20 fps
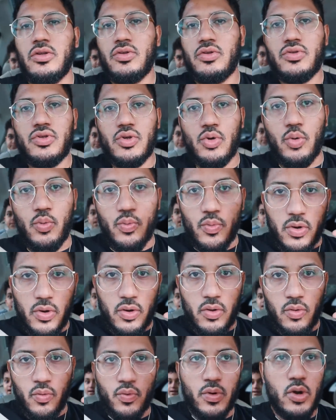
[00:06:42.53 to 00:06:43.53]
YouTube,
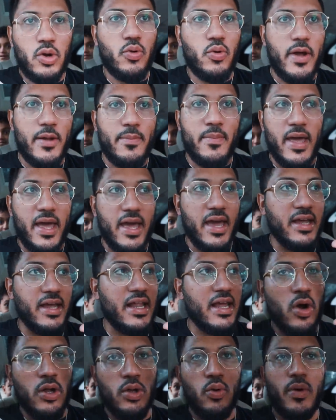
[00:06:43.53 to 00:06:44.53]
real quick,
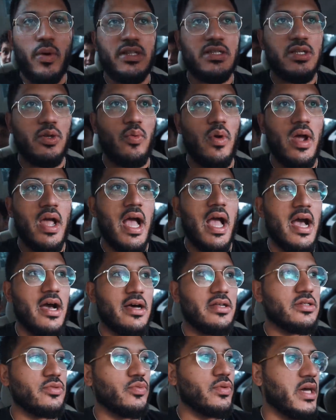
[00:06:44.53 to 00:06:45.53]
man. We're on the way to the
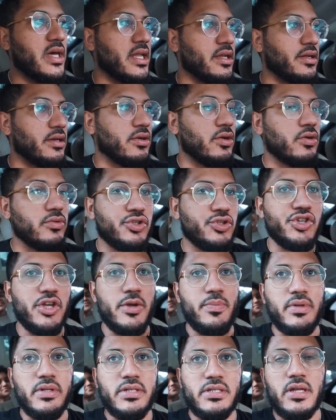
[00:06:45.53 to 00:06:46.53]
warehouse. We gotta go
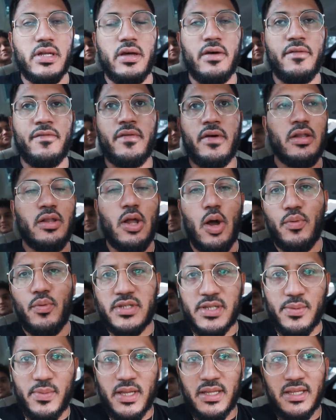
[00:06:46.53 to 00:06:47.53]
ship and stuff, along with
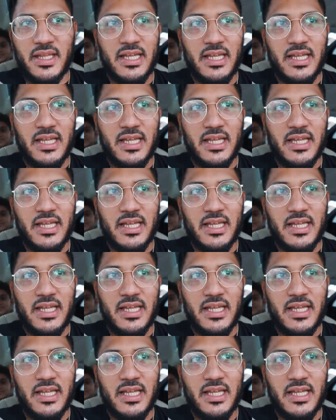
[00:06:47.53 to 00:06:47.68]
some other